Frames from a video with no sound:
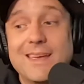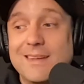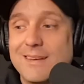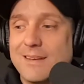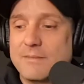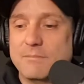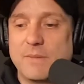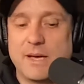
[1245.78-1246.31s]

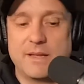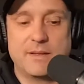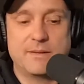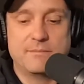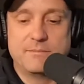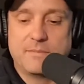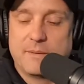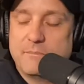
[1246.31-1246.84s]
And
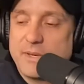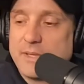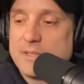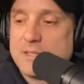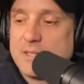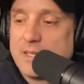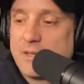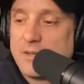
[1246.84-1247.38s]
my
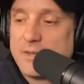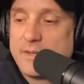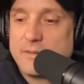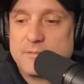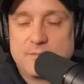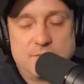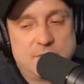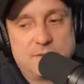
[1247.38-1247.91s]
biggest thing on
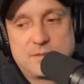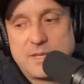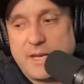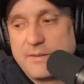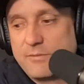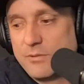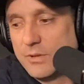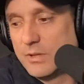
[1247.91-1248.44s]
it, to
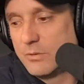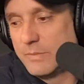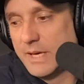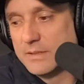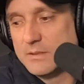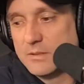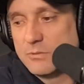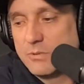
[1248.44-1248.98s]
kind of really go
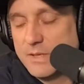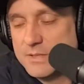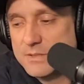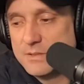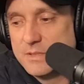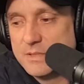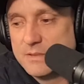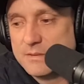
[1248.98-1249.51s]
back to the
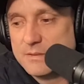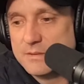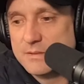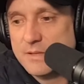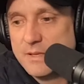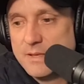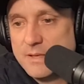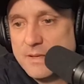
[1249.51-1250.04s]
question
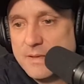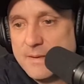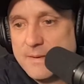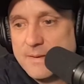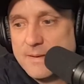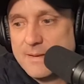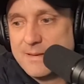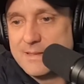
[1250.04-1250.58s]
is
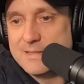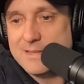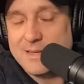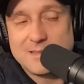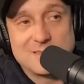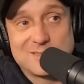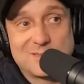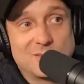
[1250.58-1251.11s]
it's
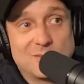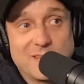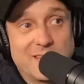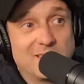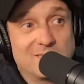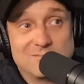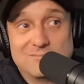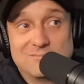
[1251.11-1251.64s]
not going to slow
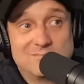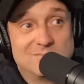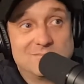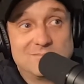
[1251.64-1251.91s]
down.